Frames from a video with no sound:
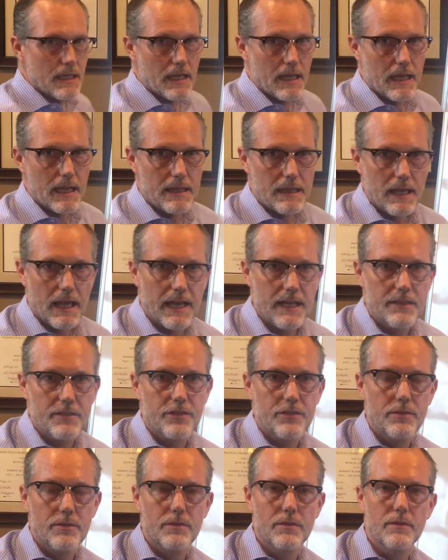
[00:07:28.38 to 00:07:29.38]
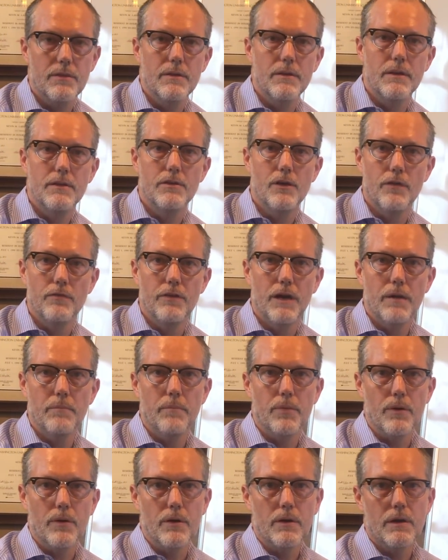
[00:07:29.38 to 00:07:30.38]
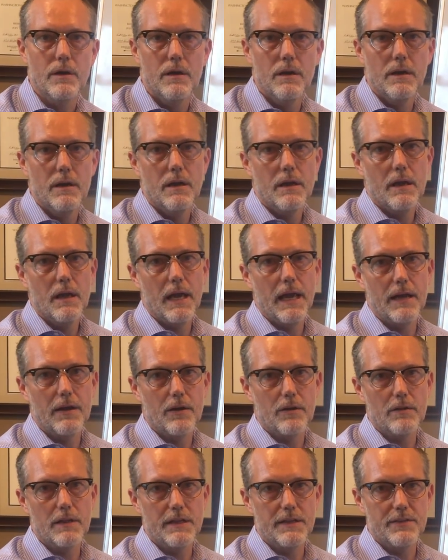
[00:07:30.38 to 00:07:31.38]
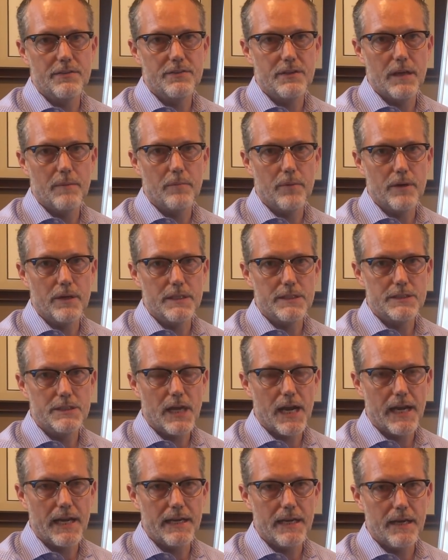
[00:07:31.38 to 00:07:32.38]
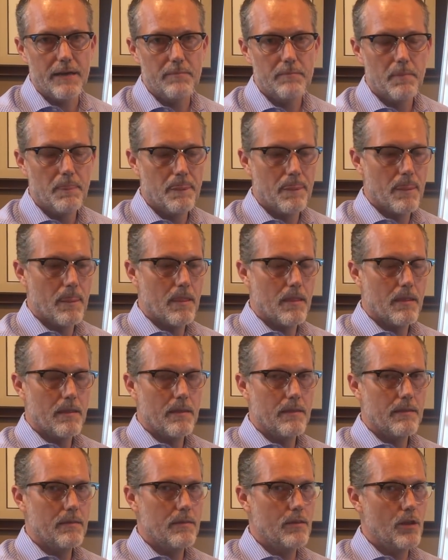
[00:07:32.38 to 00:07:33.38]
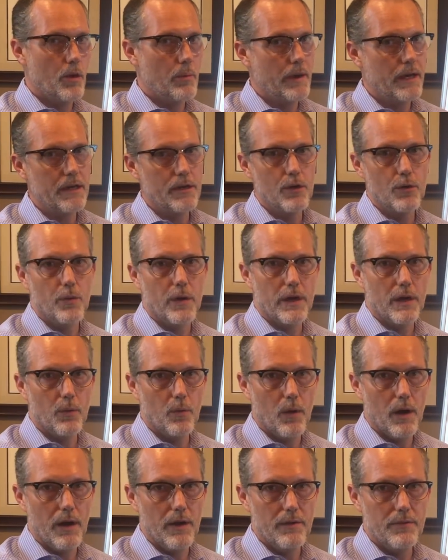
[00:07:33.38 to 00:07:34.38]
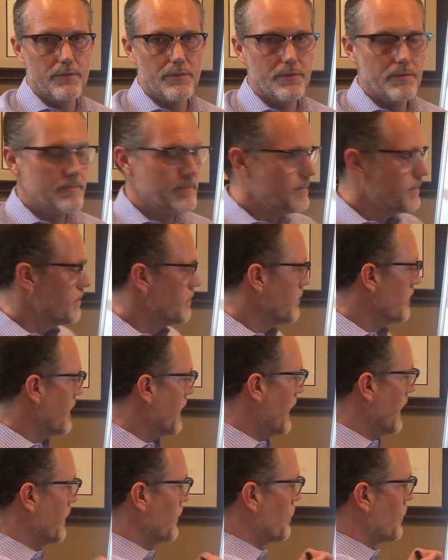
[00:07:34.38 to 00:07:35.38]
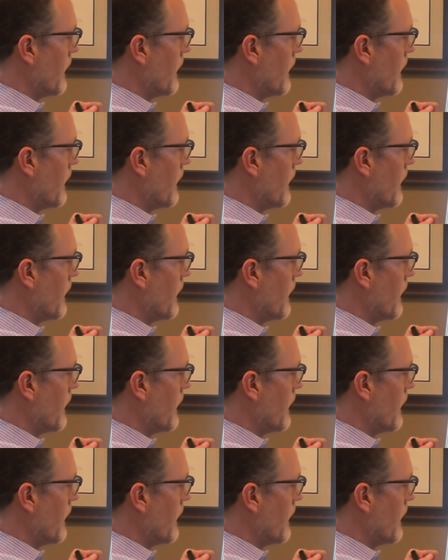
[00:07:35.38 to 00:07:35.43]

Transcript: in late November and early December in China, nobody knew what it was. And